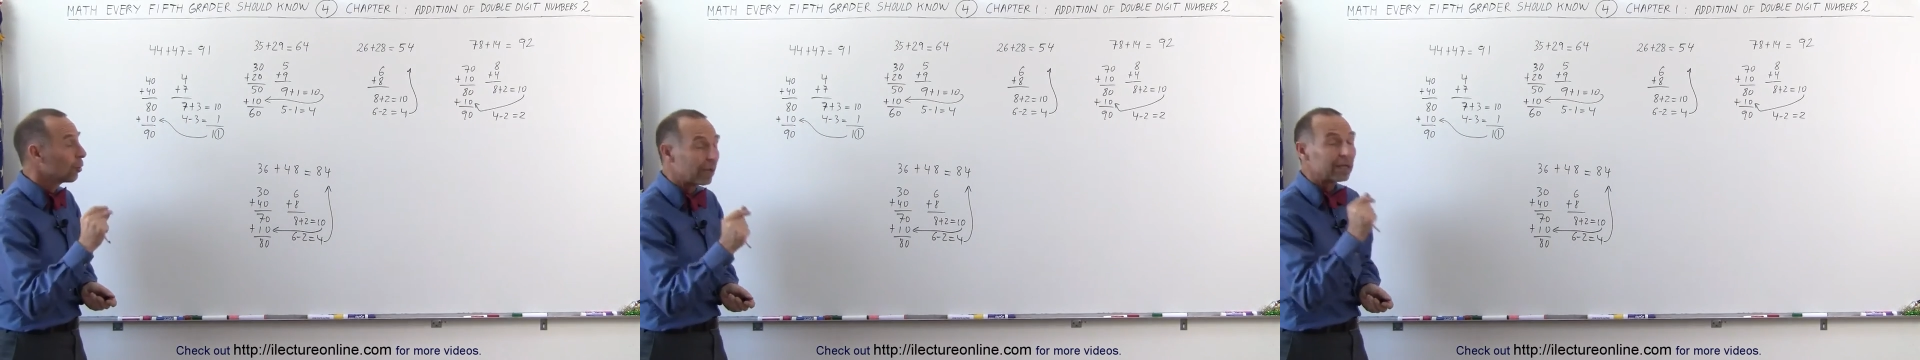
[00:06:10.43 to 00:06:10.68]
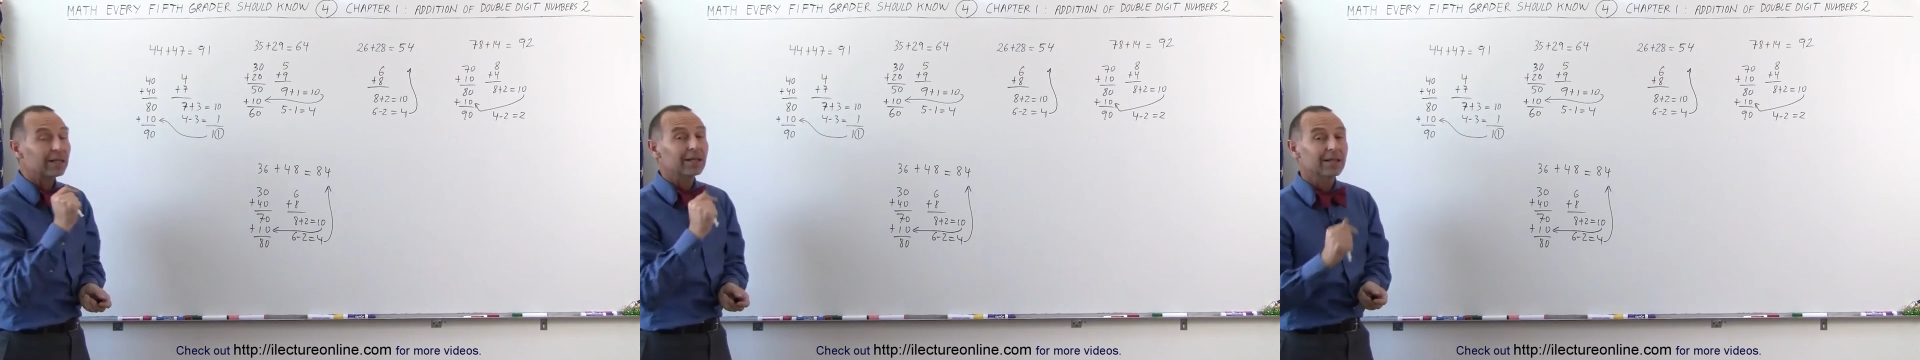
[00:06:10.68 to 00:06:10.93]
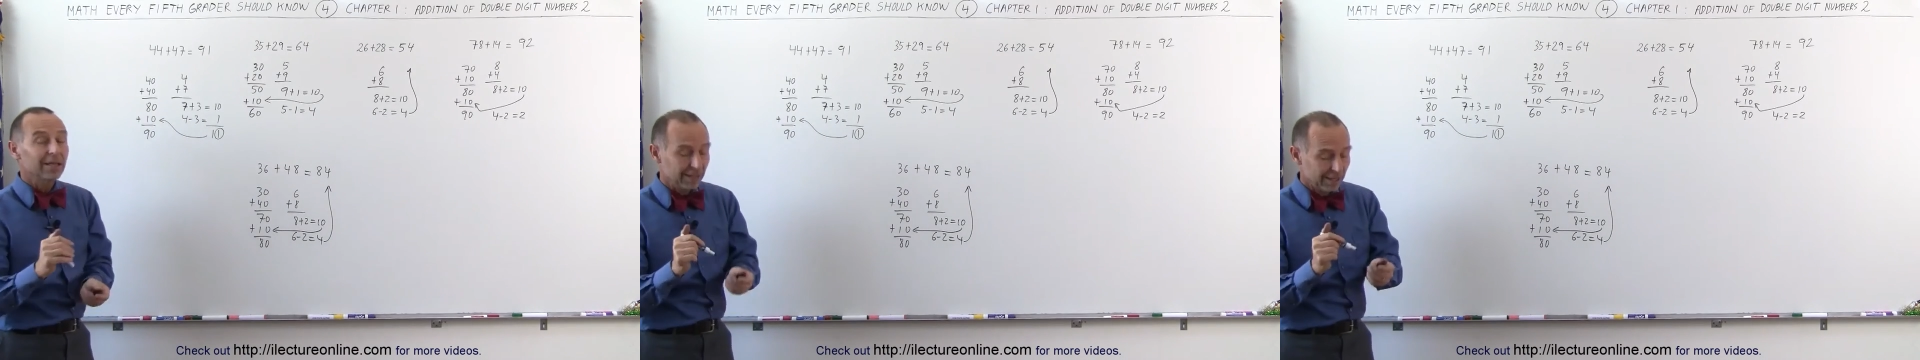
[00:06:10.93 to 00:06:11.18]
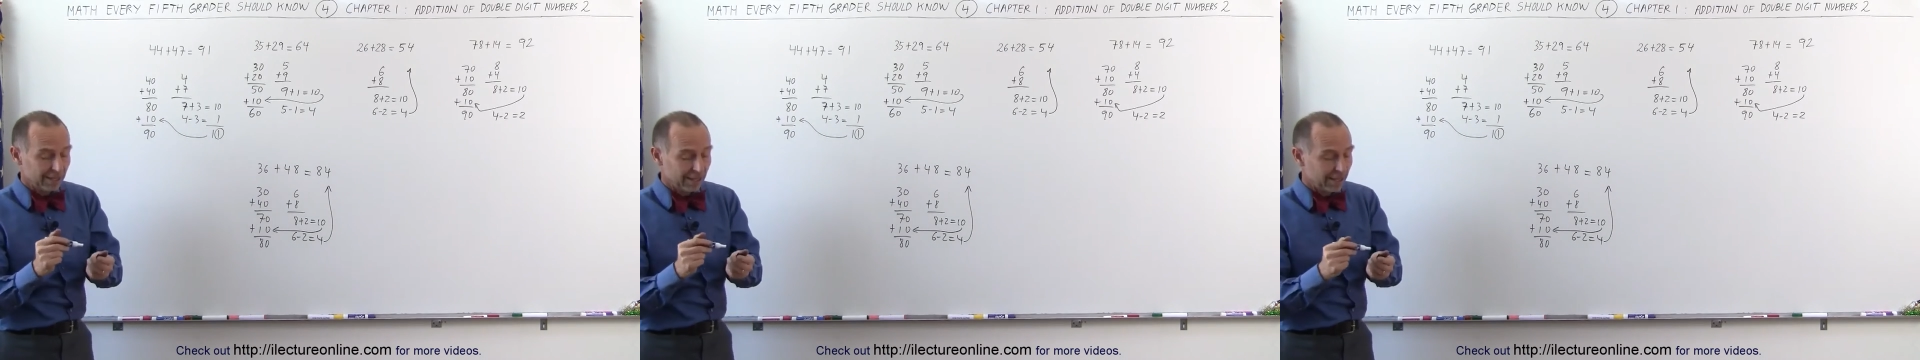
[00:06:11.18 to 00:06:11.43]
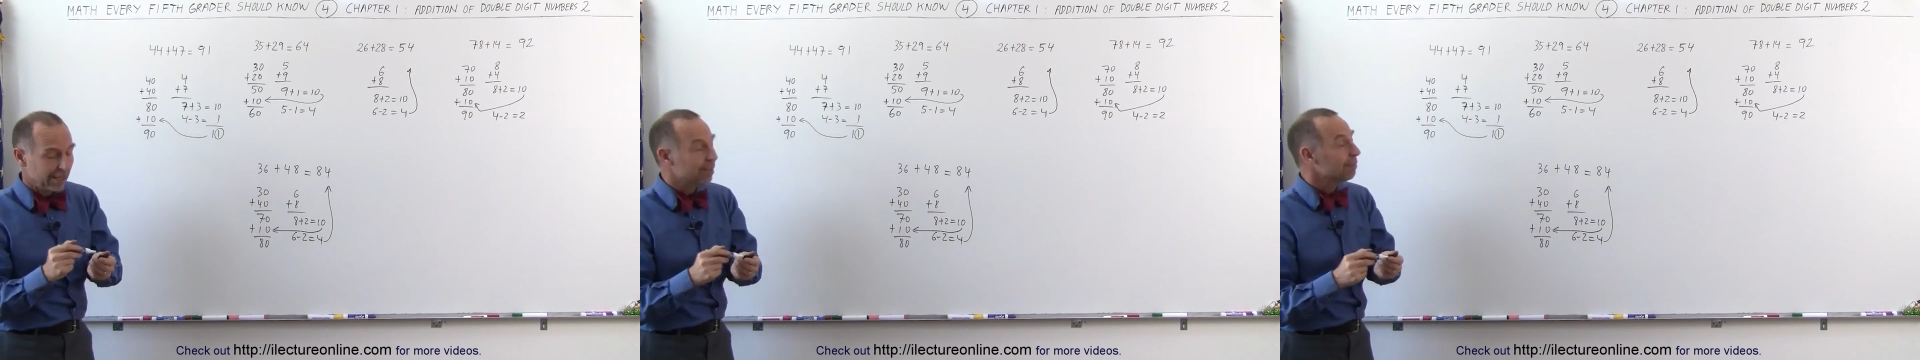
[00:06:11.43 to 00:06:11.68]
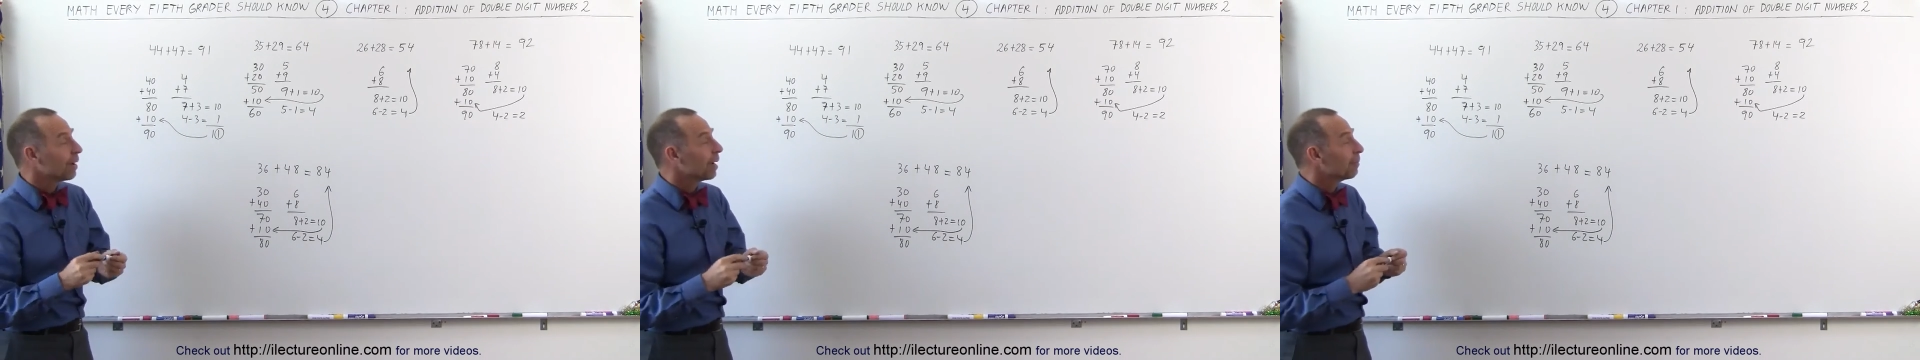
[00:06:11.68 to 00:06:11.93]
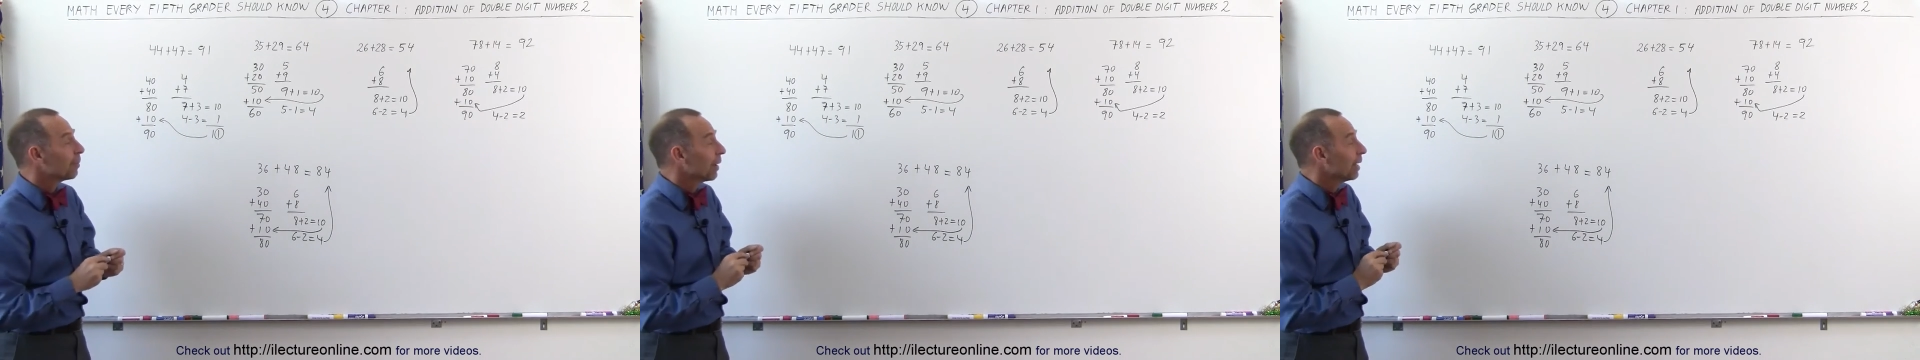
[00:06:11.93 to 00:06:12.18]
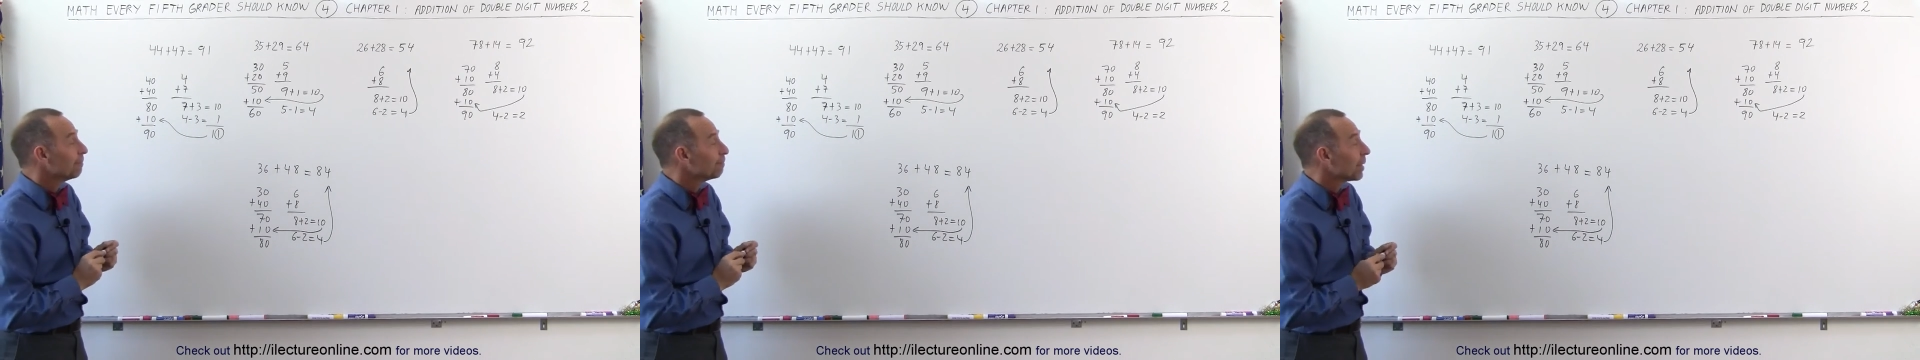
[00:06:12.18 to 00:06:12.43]
quickly in my
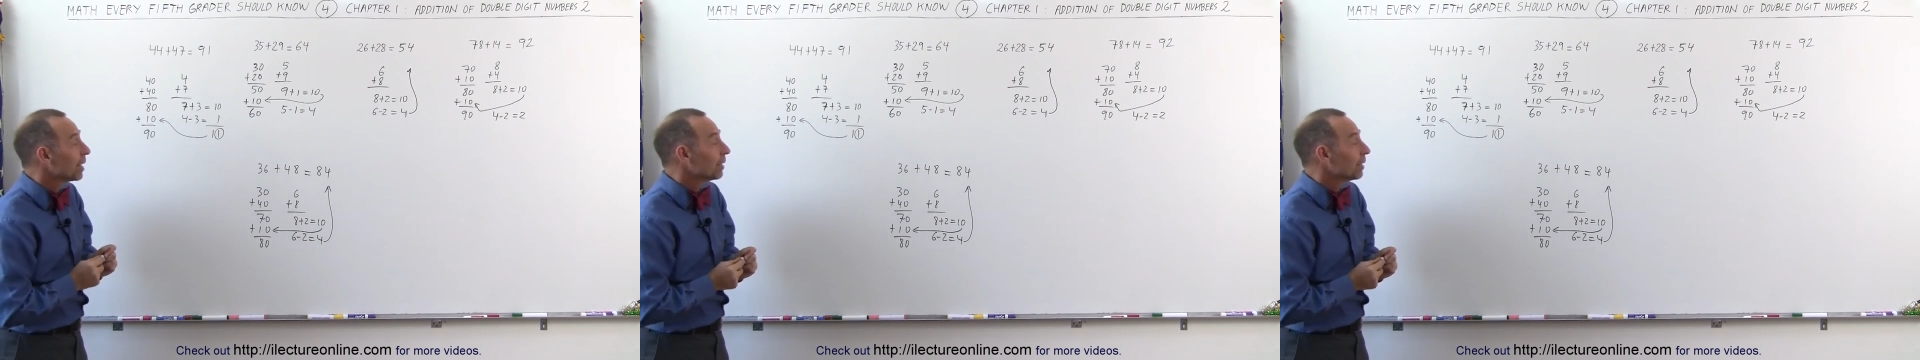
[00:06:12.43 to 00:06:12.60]
brain.